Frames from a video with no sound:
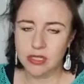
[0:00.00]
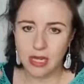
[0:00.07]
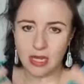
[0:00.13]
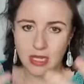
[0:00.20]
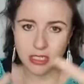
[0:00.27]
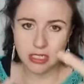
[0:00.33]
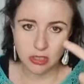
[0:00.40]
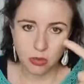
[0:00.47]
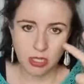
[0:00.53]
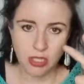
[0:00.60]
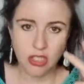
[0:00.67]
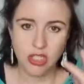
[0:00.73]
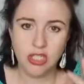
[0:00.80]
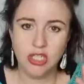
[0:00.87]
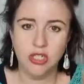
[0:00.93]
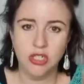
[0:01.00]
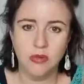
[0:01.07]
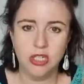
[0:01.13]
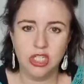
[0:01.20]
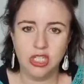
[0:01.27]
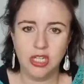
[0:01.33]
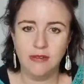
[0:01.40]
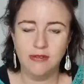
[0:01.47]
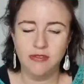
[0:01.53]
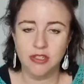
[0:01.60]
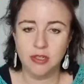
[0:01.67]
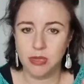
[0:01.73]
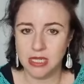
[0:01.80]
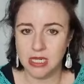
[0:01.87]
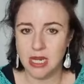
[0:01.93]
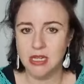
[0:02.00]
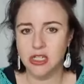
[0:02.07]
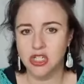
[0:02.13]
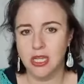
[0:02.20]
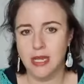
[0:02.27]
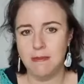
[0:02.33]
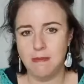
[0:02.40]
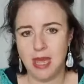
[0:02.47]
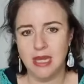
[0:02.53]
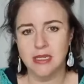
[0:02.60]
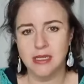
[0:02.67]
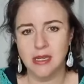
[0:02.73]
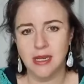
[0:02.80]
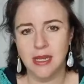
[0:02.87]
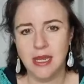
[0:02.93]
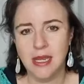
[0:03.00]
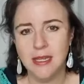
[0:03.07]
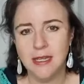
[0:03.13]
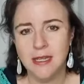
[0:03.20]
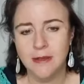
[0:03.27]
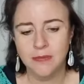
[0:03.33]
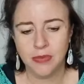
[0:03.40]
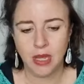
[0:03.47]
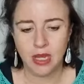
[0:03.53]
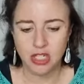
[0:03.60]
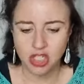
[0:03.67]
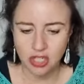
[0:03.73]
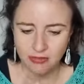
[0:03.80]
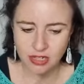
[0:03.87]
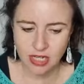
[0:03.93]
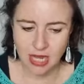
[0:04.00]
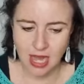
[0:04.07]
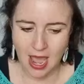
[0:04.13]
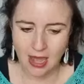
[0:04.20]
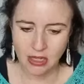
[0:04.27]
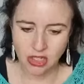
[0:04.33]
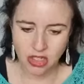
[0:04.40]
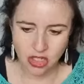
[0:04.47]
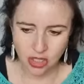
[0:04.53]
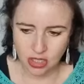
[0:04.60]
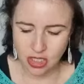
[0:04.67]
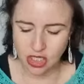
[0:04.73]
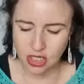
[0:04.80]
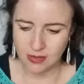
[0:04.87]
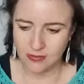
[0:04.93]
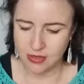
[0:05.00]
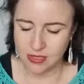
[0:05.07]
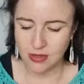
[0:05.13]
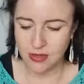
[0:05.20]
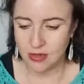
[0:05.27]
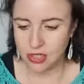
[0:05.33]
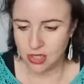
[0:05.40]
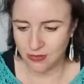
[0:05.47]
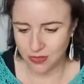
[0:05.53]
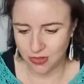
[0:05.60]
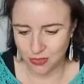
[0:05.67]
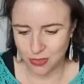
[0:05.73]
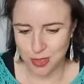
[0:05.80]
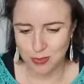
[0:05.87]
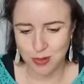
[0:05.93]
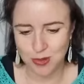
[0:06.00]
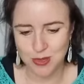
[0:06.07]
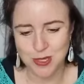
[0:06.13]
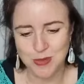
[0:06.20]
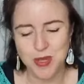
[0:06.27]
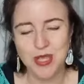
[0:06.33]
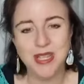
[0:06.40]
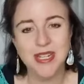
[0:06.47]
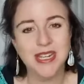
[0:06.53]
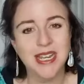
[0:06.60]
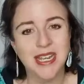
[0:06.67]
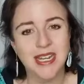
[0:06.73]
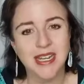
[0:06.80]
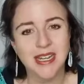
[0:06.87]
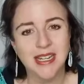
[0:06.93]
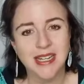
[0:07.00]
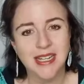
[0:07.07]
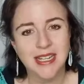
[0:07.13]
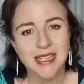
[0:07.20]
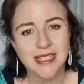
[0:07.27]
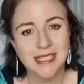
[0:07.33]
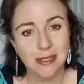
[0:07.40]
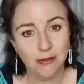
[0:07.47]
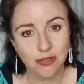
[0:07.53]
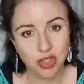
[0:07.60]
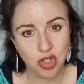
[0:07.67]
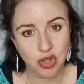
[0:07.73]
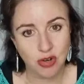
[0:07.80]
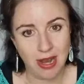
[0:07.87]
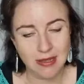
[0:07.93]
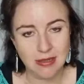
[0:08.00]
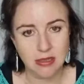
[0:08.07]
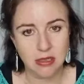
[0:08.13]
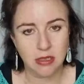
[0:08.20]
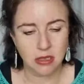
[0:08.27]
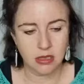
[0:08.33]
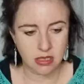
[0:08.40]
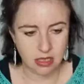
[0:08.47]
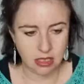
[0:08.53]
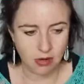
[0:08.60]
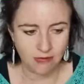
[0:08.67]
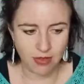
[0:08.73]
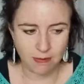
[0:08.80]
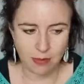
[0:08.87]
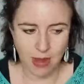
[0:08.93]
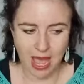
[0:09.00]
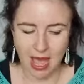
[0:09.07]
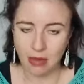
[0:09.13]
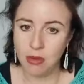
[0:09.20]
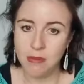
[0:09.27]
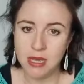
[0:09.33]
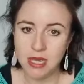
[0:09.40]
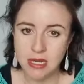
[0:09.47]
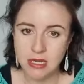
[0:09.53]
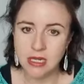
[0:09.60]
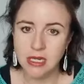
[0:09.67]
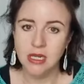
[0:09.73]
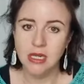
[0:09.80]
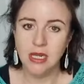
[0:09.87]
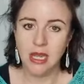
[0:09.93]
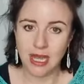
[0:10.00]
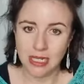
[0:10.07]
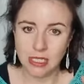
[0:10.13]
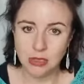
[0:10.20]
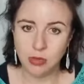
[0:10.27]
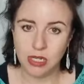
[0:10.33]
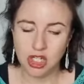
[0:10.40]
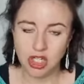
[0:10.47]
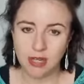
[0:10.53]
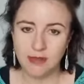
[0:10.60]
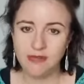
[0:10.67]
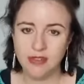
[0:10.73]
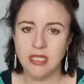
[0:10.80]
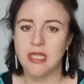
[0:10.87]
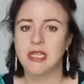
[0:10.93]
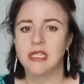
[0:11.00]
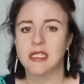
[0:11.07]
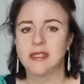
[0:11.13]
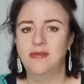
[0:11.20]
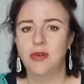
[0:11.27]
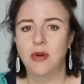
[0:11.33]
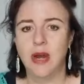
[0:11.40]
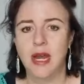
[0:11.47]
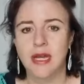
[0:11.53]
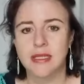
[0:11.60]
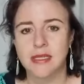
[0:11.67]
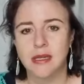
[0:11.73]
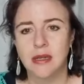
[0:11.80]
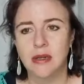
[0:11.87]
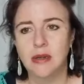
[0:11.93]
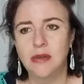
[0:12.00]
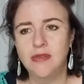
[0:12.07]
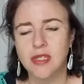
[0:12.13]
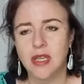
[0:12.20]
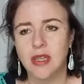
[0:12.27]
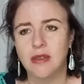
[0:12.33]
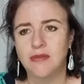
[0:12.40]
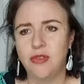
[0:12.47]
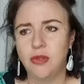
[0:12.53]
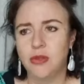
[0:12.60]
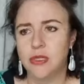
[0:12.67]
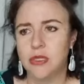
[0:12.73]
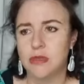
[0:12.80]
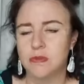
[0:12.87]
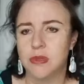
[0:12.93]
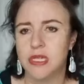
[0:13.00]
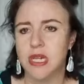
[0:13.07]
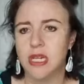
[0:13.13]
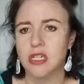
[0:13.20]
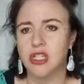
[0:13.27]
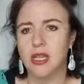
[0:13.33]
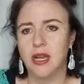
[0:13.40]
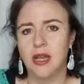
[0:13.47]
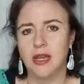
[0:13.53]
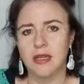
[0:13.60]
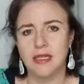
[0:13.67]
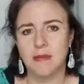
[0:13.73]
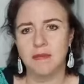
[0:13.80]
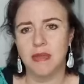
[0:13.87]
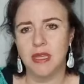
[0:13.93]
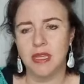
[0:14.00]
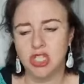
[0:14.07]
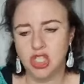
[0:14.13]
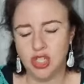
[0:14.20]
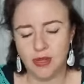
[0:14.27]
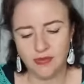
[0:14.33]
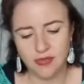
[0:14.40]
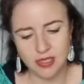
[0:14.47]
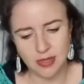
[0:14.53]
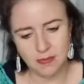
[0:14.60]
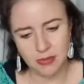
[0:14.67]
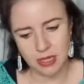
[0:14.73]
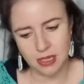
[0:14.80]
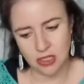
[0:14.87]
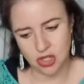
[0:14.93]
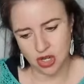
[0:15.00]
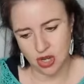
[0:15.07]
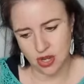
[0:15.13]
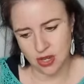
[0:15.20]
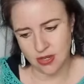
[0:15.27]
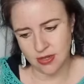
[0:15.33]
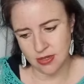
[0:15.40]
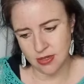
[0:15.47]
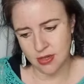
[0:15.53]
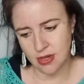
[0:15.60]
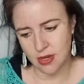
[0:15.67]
like it switches to a shift potentially mentally, a shift in attitude, a shift of responsibility and self-trust and self-empowerment as we shift things for ourselves. So it feels potentially like something shifts, something turns.